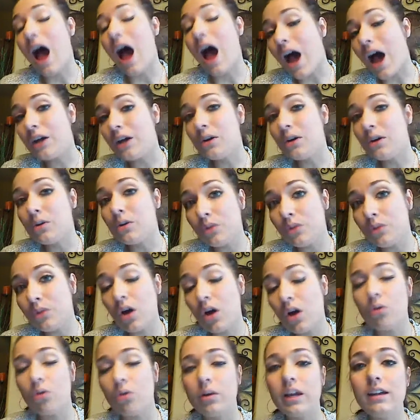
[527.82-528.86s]
I don't
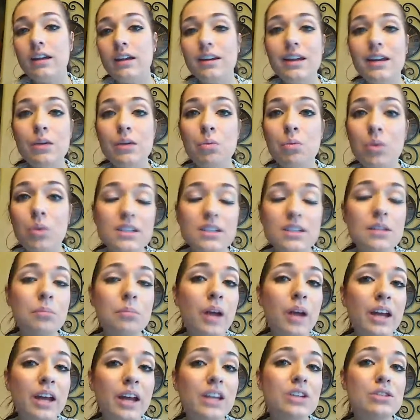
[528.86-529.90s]
know. He was a
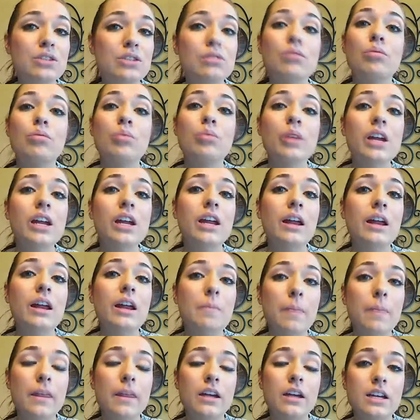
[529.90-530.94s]
-3
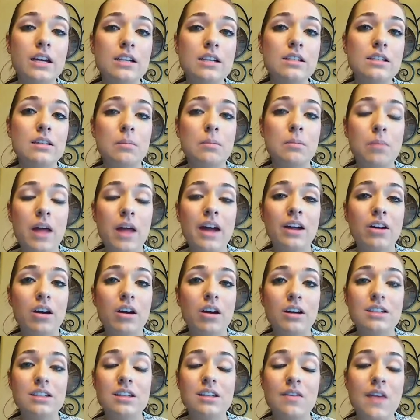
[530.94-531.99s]
against the
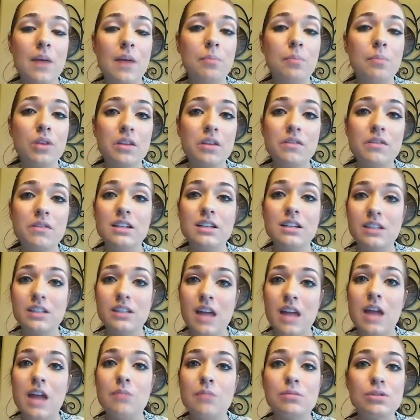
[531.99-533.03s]
Blackhawks in that previous
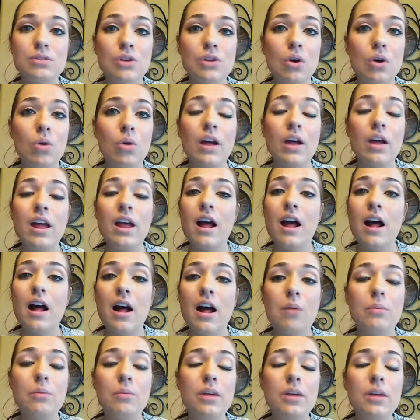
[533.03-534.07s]
game, so
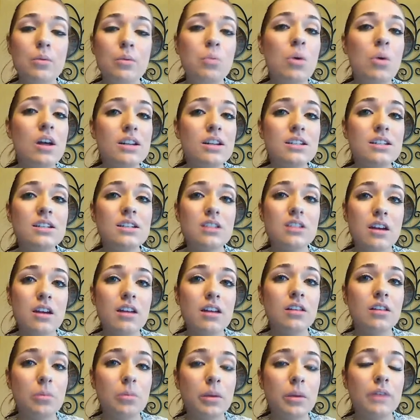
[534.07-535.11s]
it was a
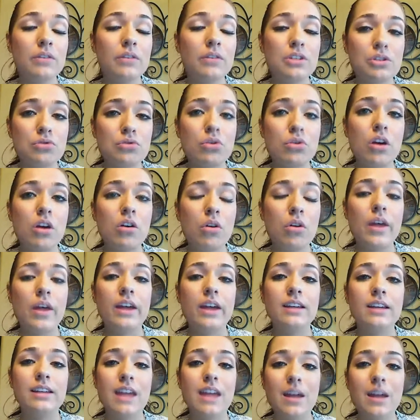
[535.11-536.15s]
little bit of a struggle
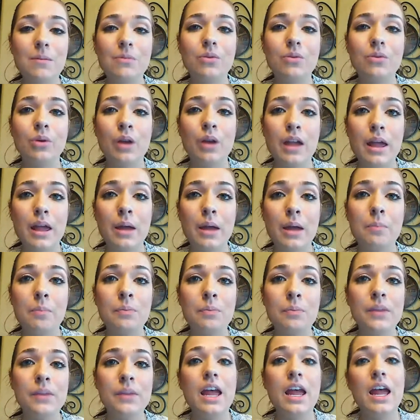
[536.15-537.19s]
that game for him.
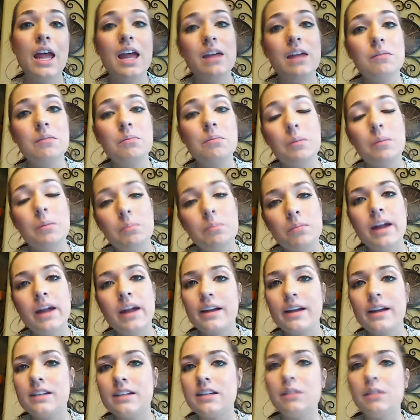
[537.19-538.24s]
But
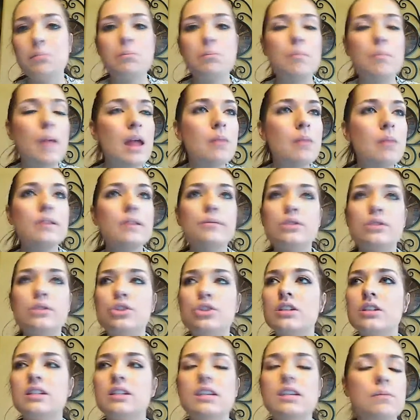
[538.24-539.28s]
like I said, maybe it was
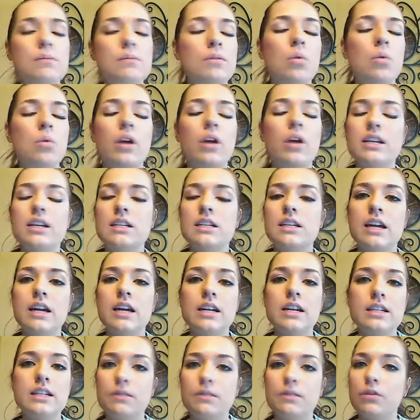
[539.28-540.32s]
just Tippett wanting to get
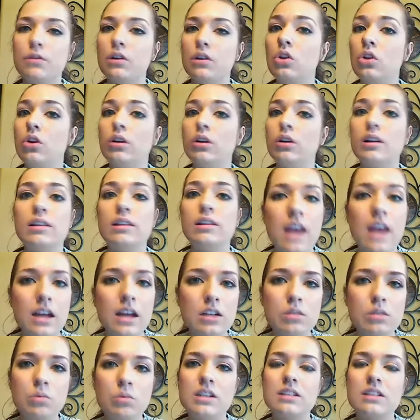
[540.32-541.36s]
a different look.
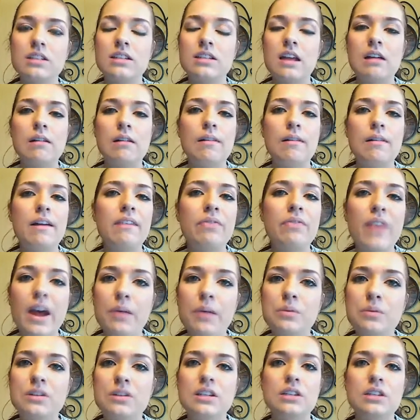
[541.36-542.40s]
That's what it sounded like.
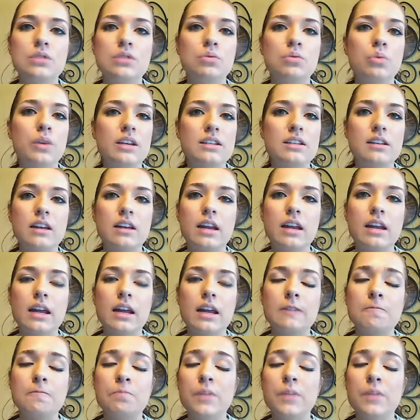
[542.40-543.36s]
That was his reasoning.